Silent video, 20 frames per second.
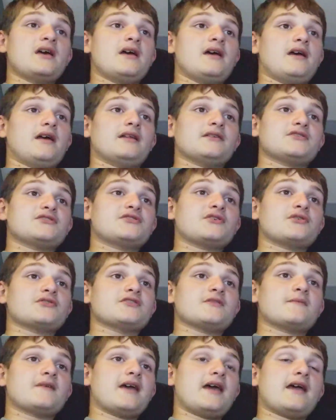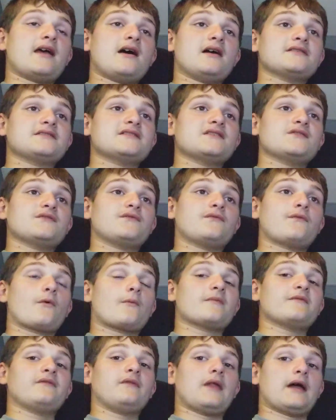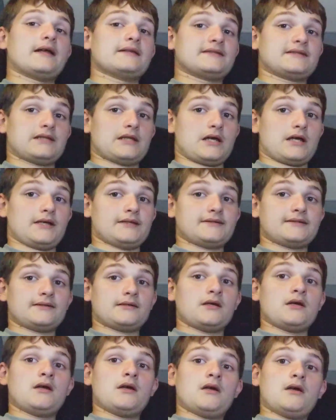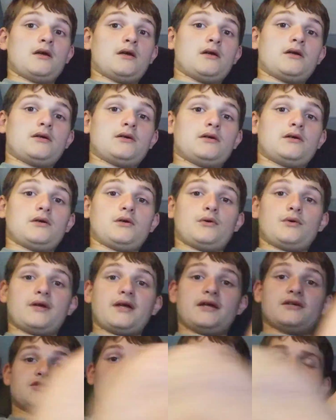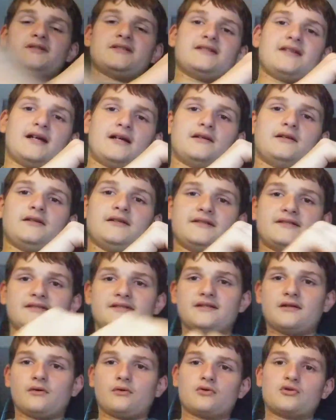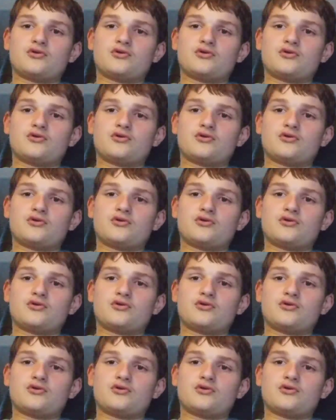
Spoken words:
and stirs up chaos in the form of landslides. Okay, so he's technically still